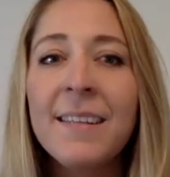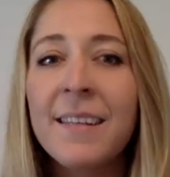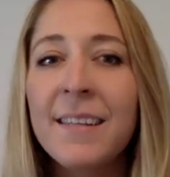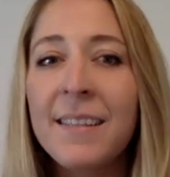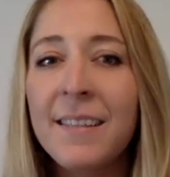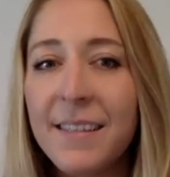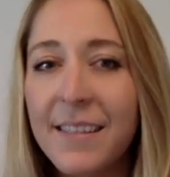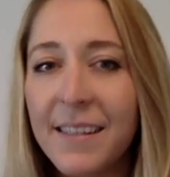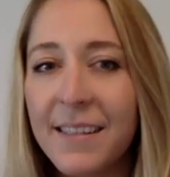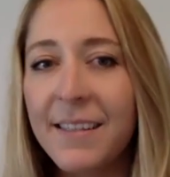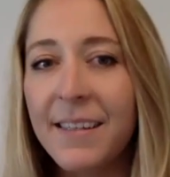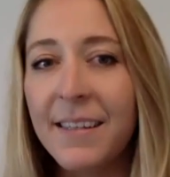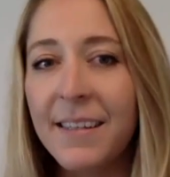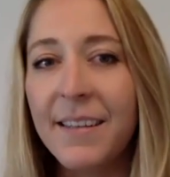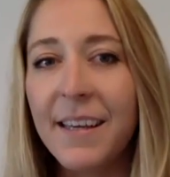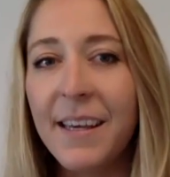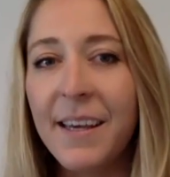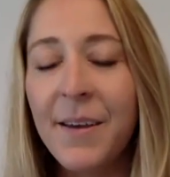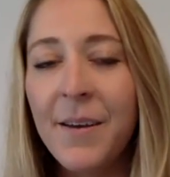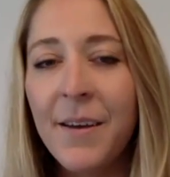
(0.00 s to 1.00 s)

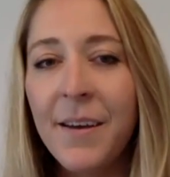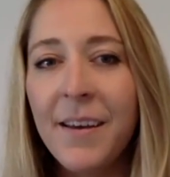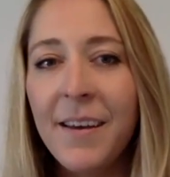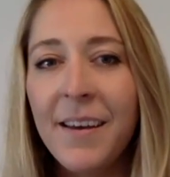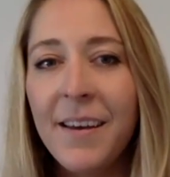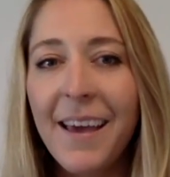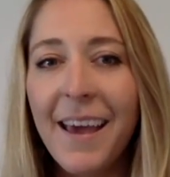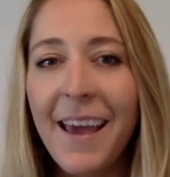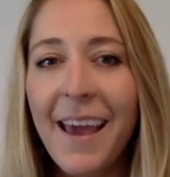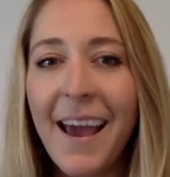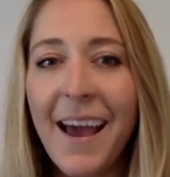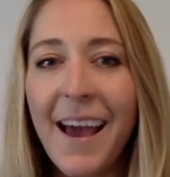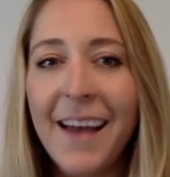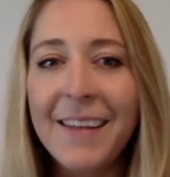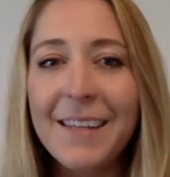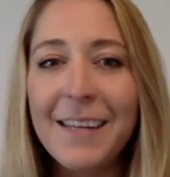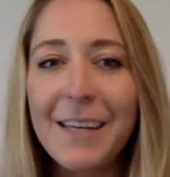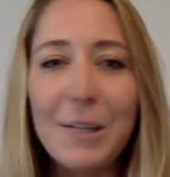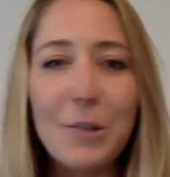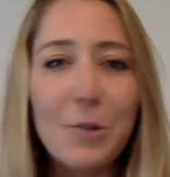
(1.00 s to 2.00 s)
consistently.
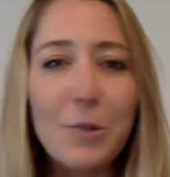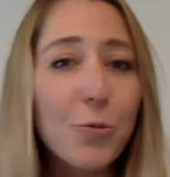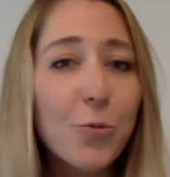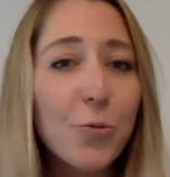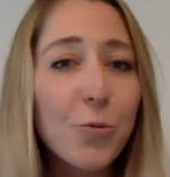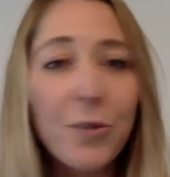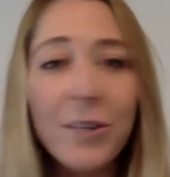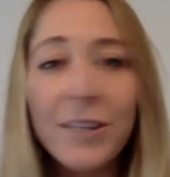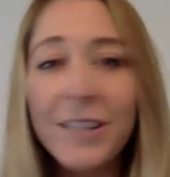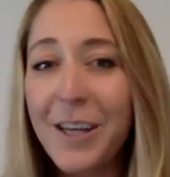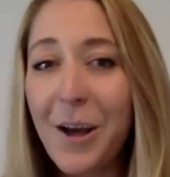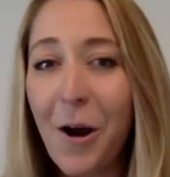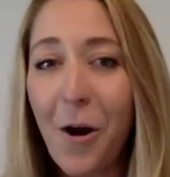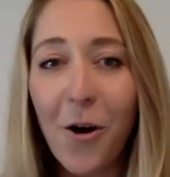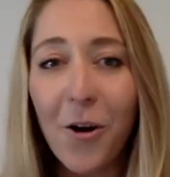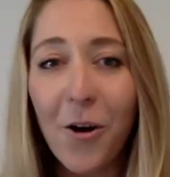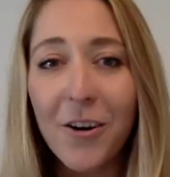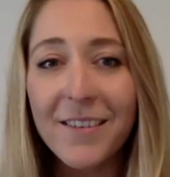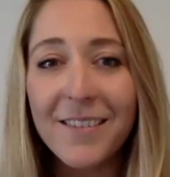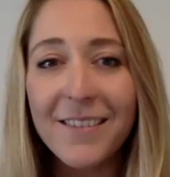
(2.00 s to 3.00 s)
And it's really
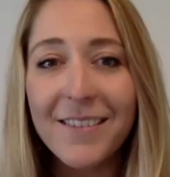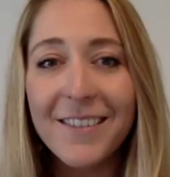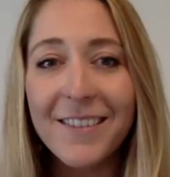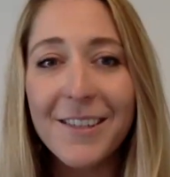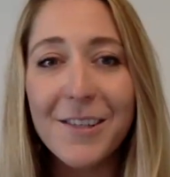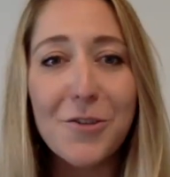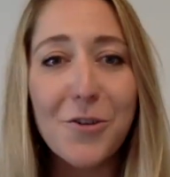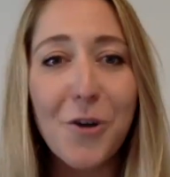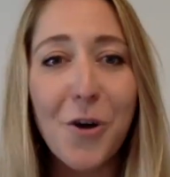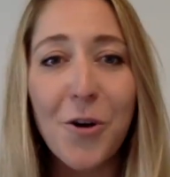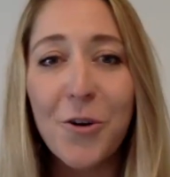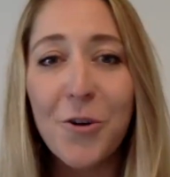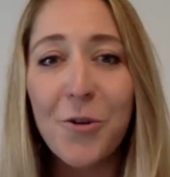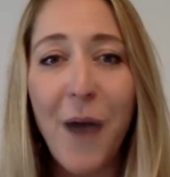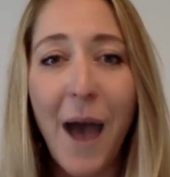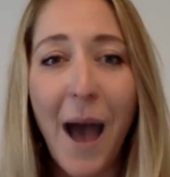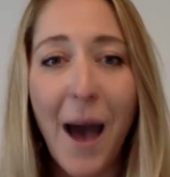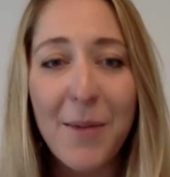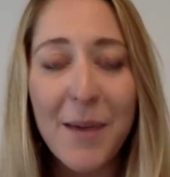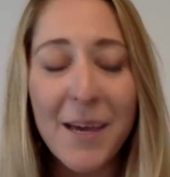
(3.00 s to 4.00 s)
hard to start new
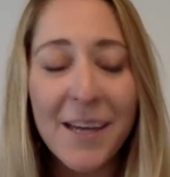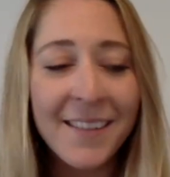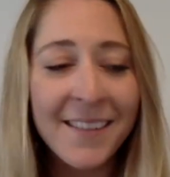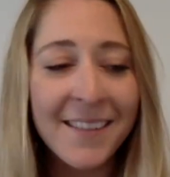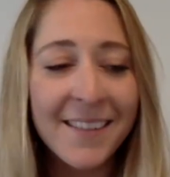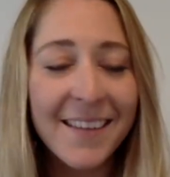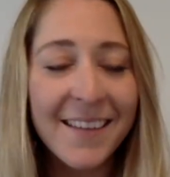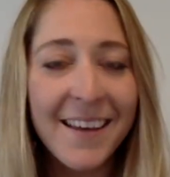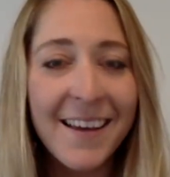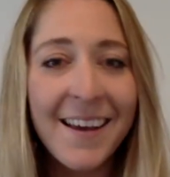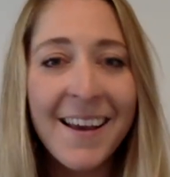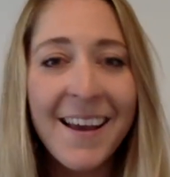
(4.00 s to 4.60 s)
habits.